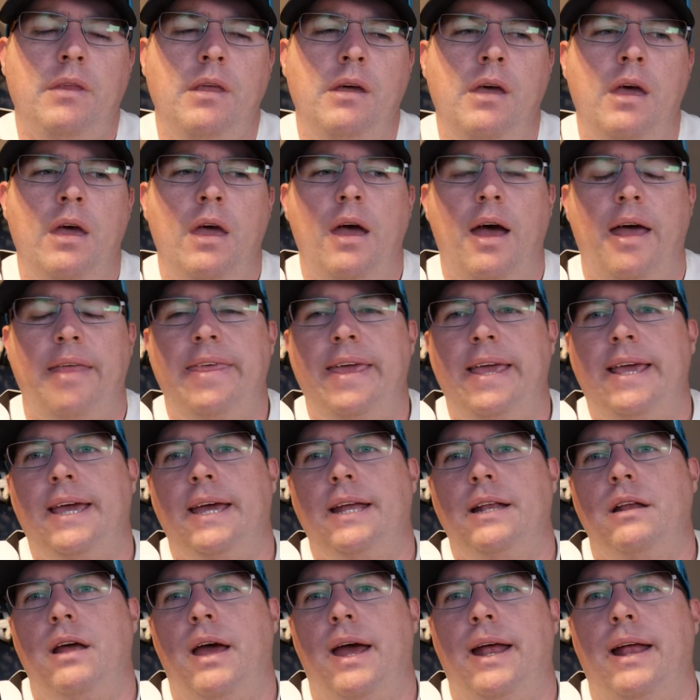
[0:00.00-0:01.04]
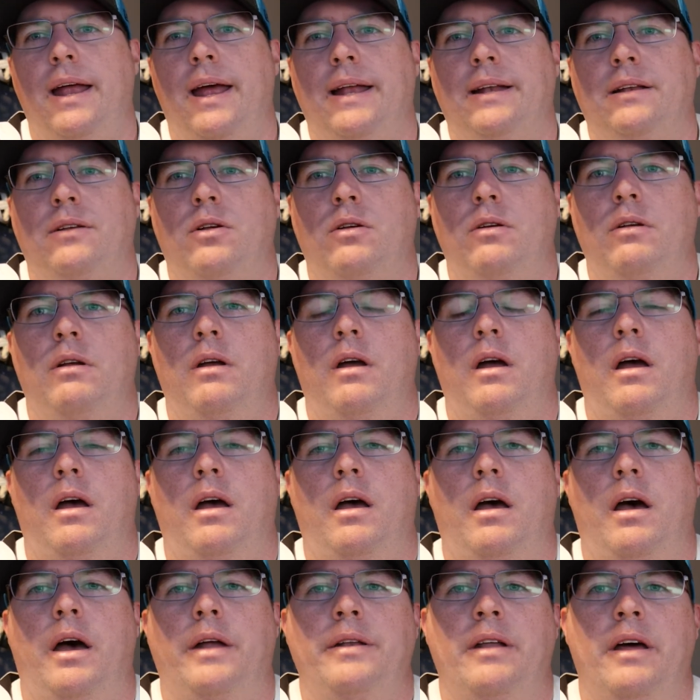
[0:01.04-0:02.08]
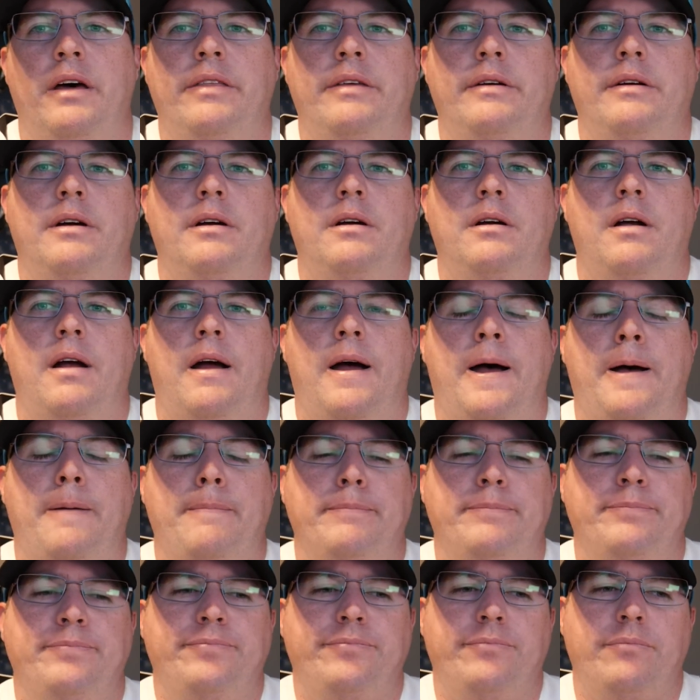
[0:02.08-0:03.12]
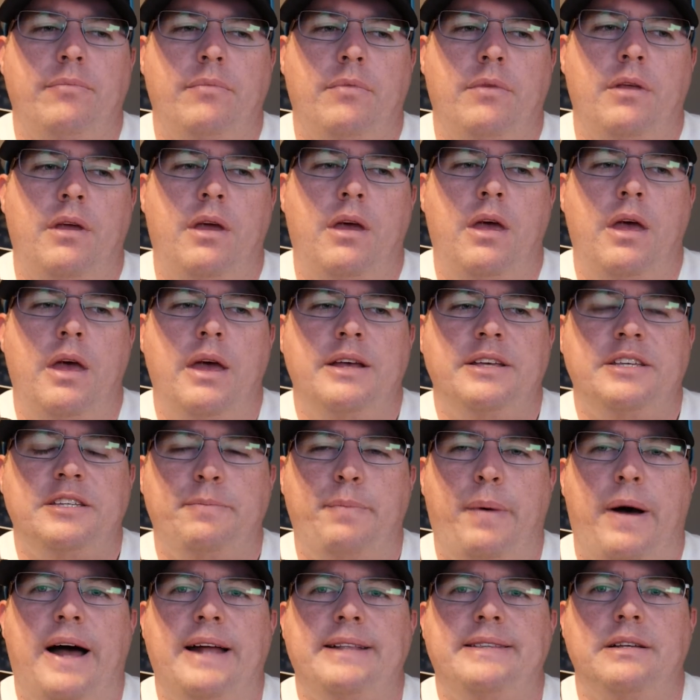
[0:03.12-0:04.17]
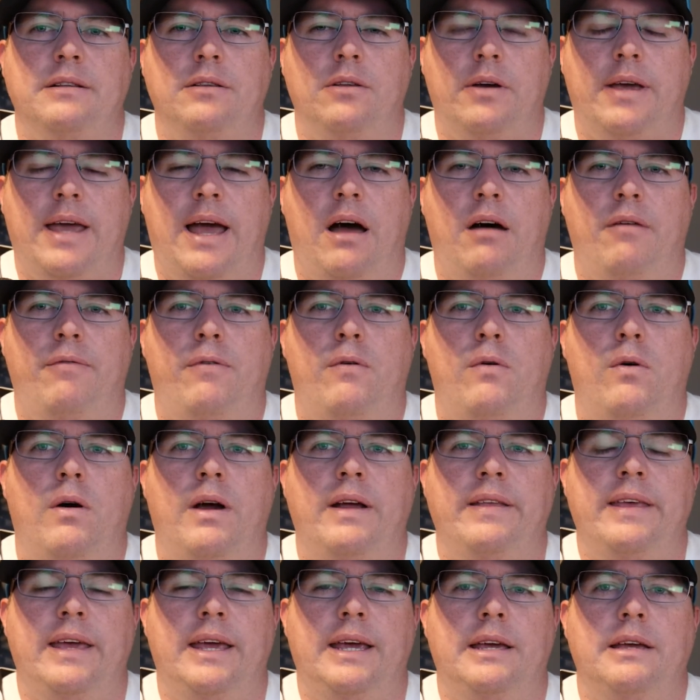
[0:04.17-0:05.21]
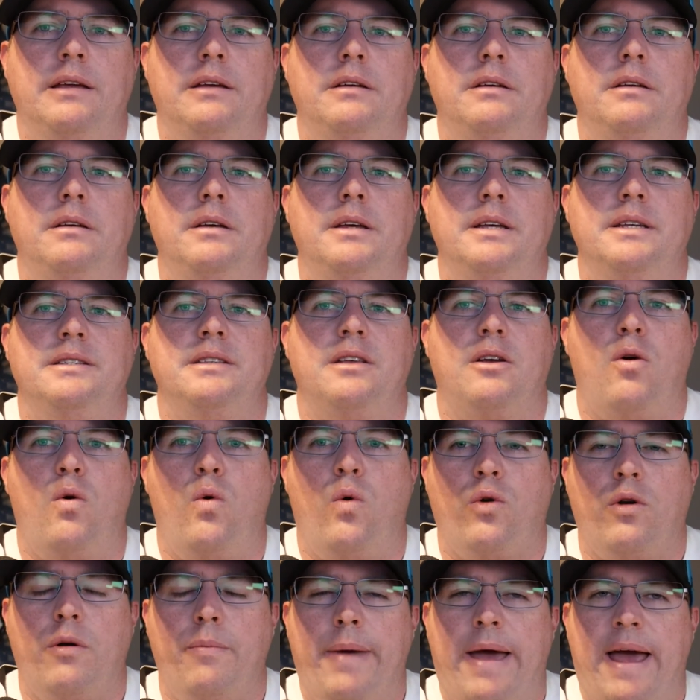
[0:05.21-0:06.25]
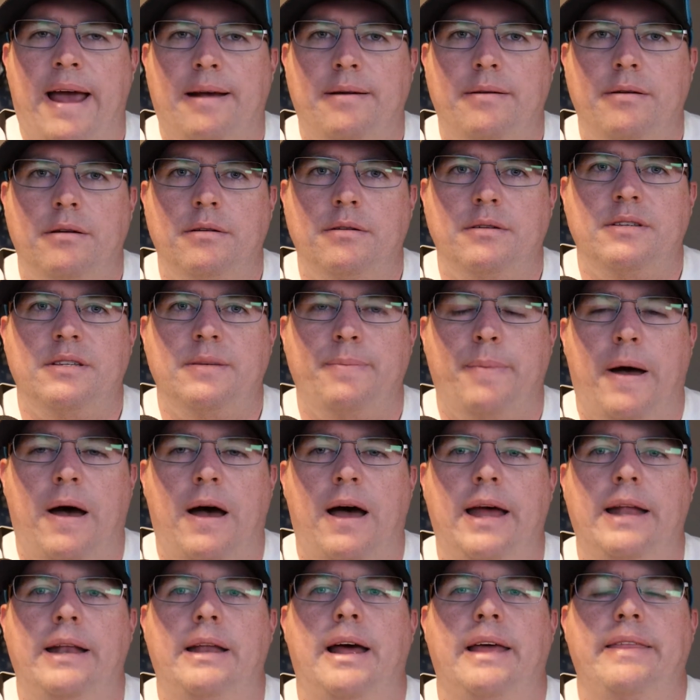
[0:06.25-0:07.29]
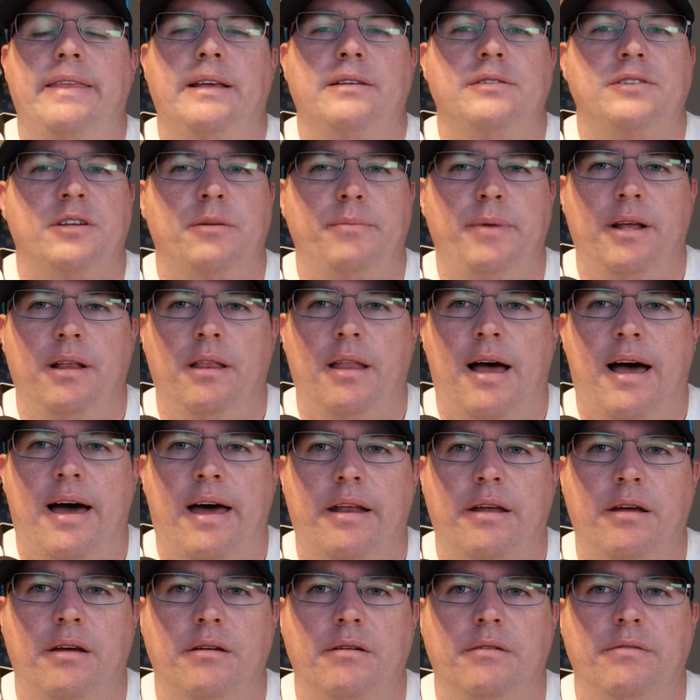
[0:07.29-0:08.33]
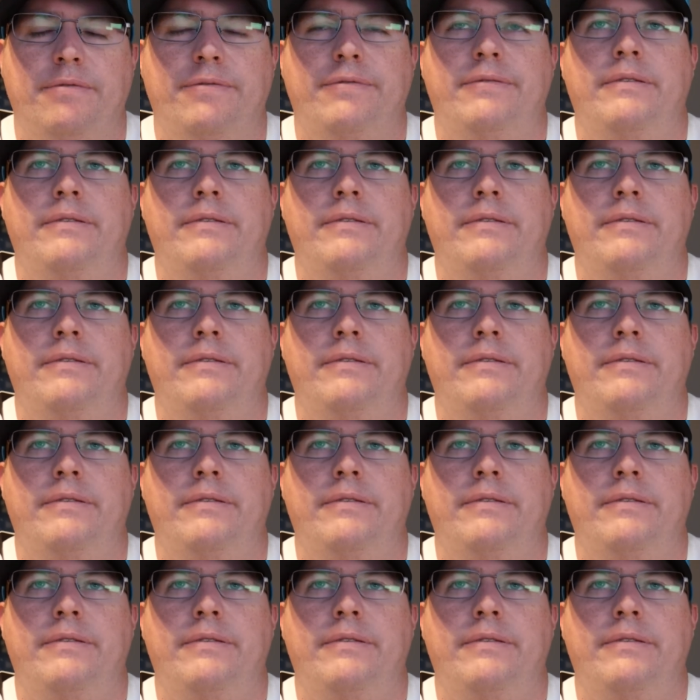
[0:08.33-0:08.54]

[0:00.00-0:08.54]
I think at another spot to look out for, I think, is the cornerback spot. I think there's going to be a lot of